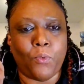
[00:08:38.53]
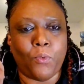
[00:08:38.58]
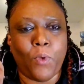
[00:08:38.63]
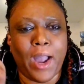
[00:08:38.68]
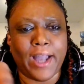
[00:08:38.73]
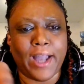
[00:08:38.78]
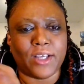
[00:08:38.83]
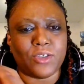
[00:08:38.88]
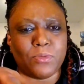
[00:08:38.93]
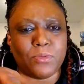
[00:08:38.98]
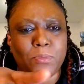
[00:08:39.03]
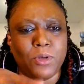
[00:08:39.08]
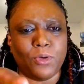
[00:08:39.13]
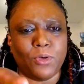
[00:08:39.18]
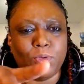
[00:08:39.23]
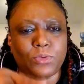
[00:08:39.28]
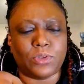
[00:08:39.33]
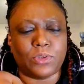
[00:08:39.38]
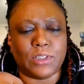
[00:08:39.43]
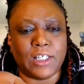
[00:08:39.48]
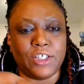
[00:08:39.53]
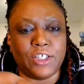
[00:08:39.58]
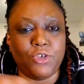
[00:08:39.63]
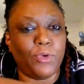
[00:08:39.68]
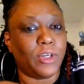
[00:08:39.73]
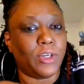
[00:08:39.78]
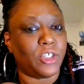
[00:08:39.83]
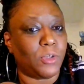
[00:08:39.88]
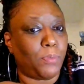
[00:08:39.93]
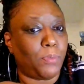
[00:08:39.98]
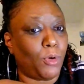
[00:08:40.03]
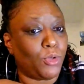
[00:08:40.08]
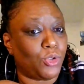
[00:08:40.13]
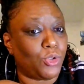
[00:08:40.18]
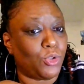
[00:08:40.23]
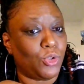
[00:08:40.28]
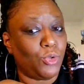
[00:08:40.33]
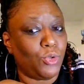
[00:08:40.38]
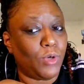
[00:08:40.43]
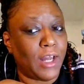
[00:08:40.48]
wax melts, and you ain't supposed
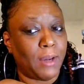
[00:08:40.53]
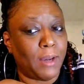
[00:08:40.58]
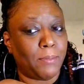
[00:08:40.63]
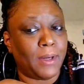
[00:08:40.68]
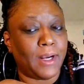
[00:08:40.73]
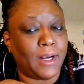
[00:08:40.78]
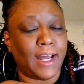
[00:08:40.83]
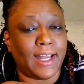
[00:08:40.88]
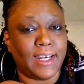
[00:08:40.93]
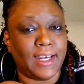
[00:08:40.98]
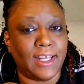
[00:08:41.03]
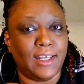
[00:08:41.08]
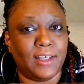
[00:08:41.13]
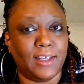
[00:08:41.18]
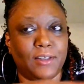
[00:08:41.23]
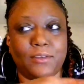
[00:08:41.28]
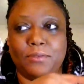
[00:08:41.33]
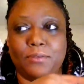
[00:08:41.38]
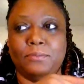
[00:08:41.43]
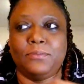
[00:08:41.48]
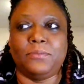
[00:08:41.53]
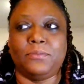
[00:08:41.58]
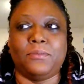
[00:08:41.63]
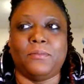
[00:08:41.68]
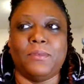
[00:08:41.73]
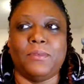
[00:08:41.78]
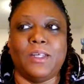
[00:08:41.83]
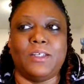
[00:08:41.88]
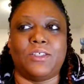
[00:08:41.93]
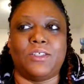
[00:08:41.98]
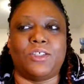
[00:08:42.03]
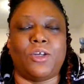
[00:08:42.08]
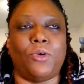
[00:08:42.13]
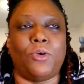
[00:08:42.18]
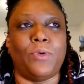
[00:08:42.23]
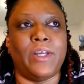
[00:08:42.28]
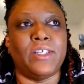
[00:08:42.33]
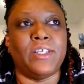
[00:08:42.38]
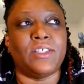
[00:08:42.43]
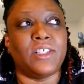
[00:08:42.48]
to do that, but I did.
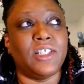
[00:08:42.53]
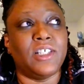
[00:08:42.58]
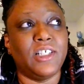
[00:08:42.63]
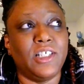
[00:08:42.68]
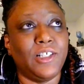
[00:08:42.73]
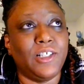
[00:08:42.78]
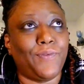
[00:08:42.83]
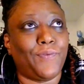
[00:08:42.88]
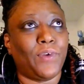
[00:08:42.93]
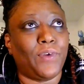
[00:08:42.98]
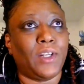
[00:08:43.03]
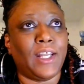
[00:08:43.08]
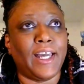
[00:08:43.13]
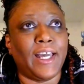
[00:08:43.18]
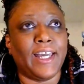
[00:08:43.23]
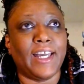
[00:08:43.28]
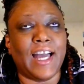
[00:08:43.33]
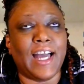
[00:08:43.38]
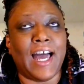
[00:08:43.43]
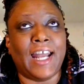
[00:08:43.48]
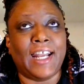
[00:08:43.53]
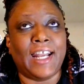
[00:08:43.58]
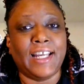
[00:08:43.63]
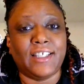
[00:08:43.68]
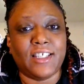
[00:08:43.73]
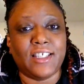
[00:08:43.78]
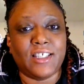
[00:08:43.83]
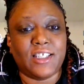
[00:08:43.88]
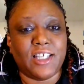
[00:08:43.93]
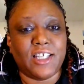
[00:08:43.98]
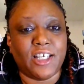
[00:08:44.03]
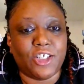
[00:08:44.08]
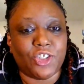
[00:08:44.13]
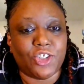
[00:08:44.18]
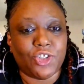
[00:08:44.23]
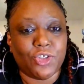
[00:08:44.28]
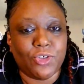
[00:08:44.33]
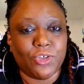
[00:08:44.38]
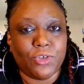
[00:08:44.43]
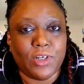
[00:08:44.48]
So it's good for, like, I like the
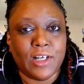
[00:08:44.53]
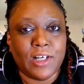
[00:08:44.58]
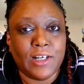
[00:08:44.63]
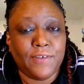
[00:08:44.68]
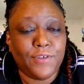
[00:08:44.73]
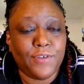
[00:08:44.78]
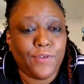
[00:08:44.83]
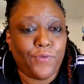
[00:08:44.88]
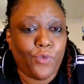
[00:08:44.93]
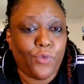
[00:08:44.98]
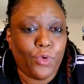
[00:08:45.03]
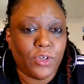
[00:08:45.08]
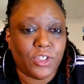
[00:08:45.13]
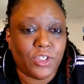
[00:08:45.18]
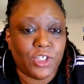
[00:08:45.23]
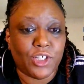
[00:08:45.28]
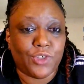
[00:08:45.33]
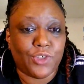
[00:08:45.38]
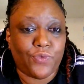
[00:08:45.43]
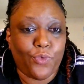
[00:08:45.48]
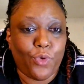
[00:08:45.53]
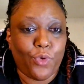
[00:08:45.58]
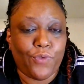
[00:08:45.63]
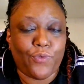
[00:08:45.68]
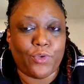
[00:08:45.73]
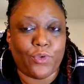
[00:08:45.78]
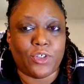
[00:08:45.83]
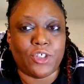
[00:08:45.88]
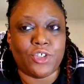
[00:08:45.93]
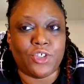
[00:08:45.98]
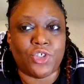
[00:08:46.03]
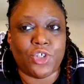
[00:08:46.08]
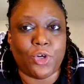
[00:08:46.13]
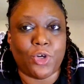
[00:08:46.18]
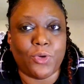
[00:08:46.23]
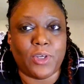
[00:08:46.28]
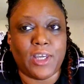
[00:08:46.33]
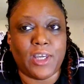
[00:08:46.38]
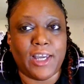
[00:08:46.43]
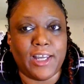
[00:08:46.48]
texture of the 464 for
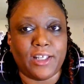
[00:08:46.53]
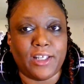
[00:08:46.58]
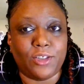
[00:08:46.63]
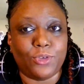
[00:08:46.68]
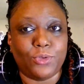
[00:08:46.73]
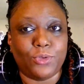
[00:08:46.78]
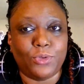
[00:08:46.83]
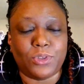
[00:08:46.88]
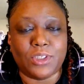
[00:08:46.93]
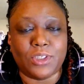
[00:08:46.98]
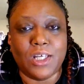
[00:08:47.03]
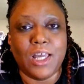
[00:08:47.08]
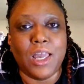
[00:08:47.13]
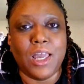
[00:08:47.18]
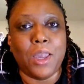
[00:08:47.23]
dessert candles,